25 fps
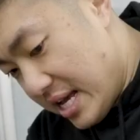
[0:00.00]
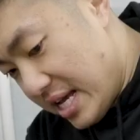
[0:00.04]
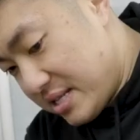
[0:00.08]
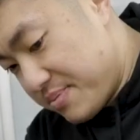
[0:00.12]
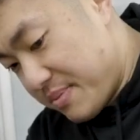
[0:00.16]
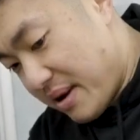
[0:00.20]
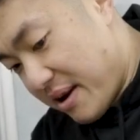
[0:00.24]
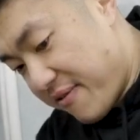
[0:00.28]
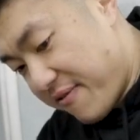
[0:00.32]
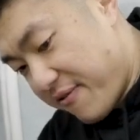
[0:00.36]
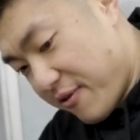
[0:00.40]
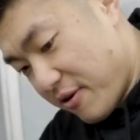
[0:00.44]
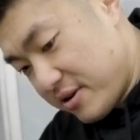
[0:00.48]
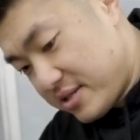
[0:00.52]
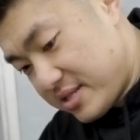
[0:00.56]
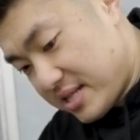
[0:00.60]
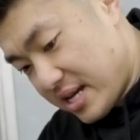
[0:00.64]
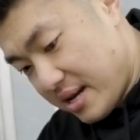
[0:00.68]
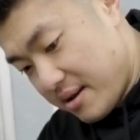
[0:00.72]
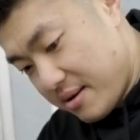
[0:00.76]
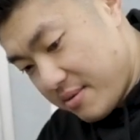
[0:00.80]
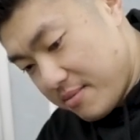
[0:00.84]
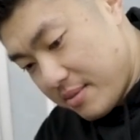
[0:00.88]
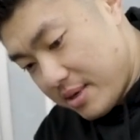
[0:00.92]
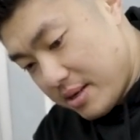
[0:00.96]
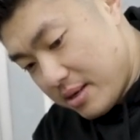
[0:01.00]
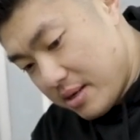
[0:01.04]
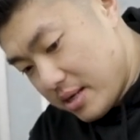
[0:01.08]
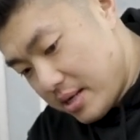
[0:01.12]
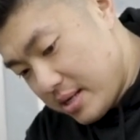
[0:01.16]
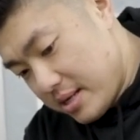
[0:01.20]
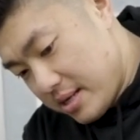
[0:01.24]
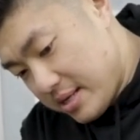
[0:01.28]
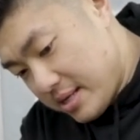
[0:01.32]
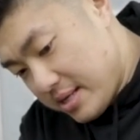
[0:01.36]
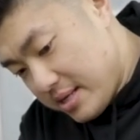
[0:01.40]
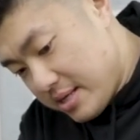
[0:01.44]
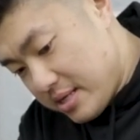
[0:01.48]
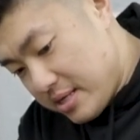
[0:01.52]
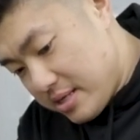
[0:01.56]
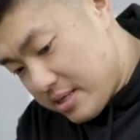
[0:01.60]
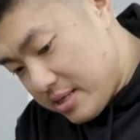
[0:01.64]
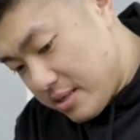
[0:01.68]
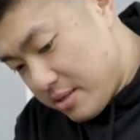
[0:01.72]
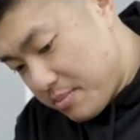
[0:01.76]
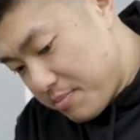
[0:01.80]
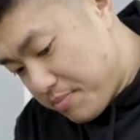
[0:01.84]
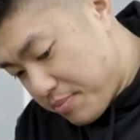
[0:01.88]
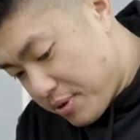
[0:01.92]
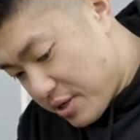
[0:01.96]
This is my first time
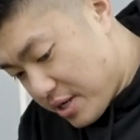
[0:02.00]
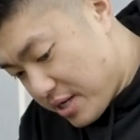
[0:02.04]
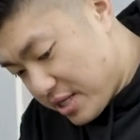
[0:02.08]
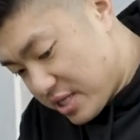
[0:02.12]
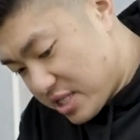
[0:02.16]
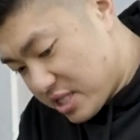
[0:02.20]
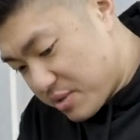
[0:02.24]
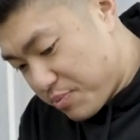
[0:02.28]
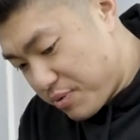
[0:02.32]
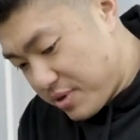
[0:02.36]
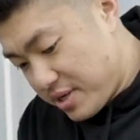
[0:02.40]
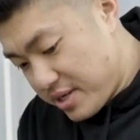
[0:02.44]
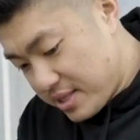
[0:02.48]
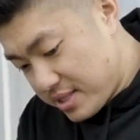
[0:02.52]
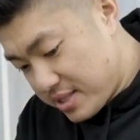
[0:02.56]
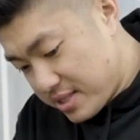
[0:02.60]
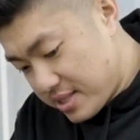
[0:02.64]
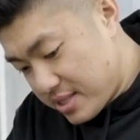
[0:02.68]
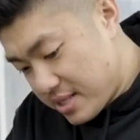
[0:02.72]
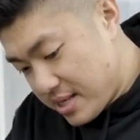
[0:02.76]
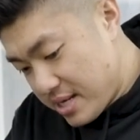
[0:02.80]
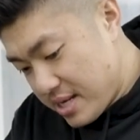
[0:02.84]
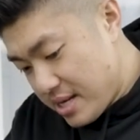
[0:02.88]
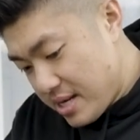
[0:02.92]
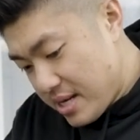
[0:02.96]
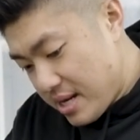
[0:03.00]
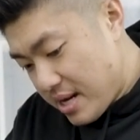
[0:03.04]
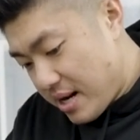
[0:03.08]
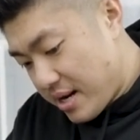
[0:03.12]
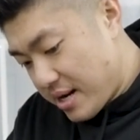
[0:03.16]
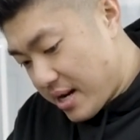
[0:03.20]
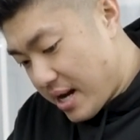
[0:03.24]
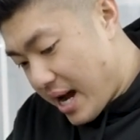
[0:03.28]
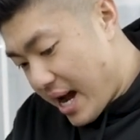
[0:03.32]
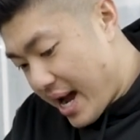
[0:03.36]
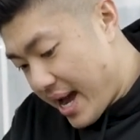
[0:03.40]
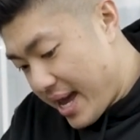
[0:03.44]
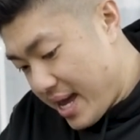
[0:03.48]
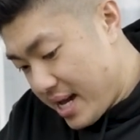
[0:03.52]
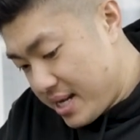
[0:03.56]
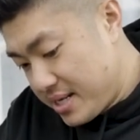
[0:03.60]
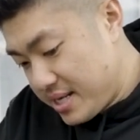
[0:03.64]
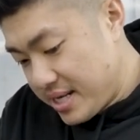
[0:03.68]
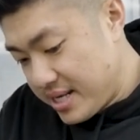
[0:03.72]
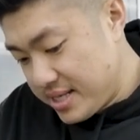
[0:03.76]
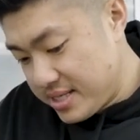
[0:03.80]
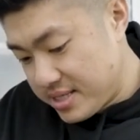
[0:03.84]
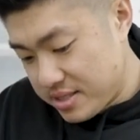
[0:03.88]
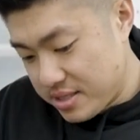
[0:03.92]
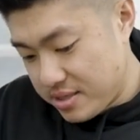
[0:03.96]
putting springs on a
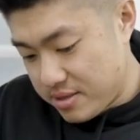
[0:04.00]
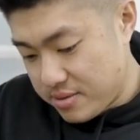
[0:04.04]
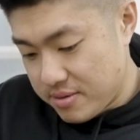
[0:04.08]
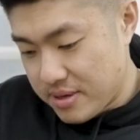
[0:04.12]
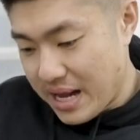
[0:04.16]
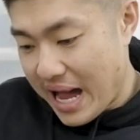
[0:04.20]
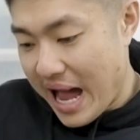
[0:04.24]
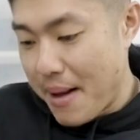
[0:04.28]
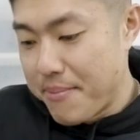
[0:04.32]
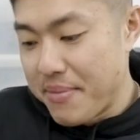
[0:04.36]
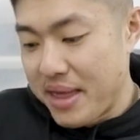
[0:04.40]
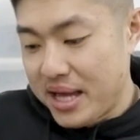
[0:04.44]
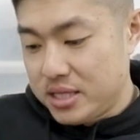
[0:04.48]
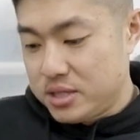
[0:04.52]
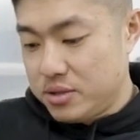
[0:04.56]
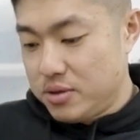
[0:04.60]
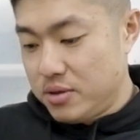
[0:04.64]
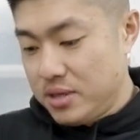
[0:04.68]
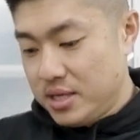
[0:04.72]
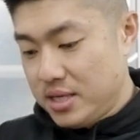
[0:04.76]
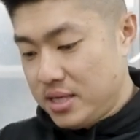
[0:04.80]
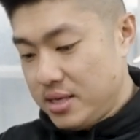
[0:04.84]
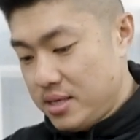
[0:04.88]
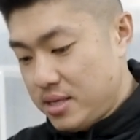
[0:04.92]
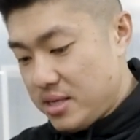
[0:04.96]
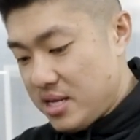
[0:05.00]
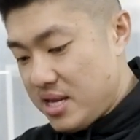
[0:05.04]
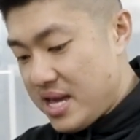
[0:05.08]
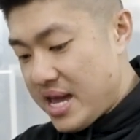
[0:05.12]
Hyundai, so I'm not doing it.